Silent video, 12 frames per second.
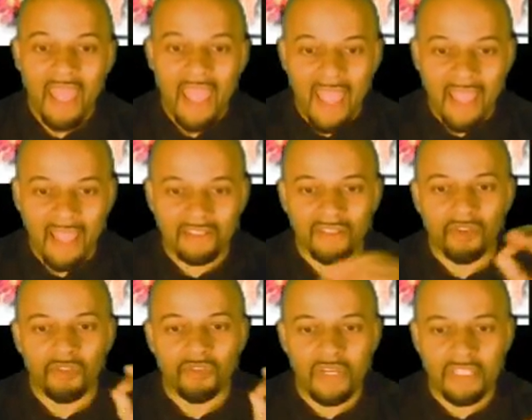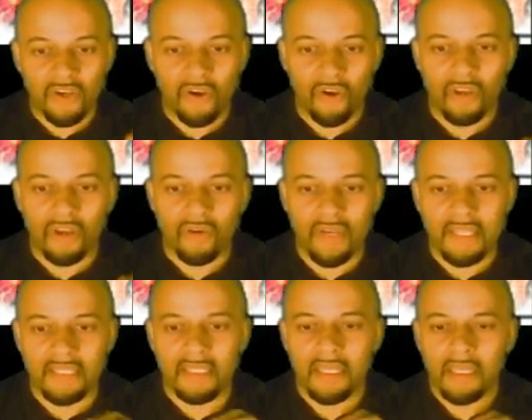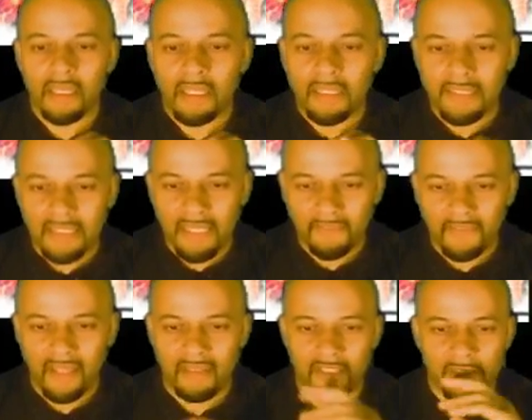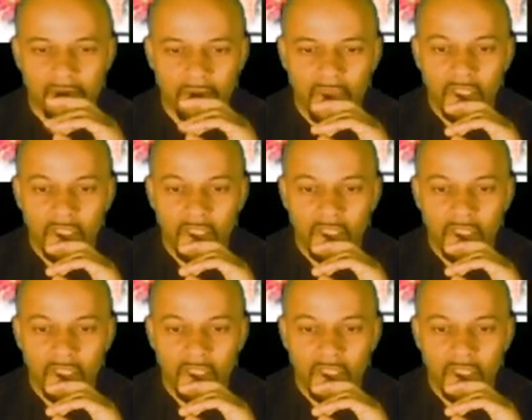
And three-turn increase defense.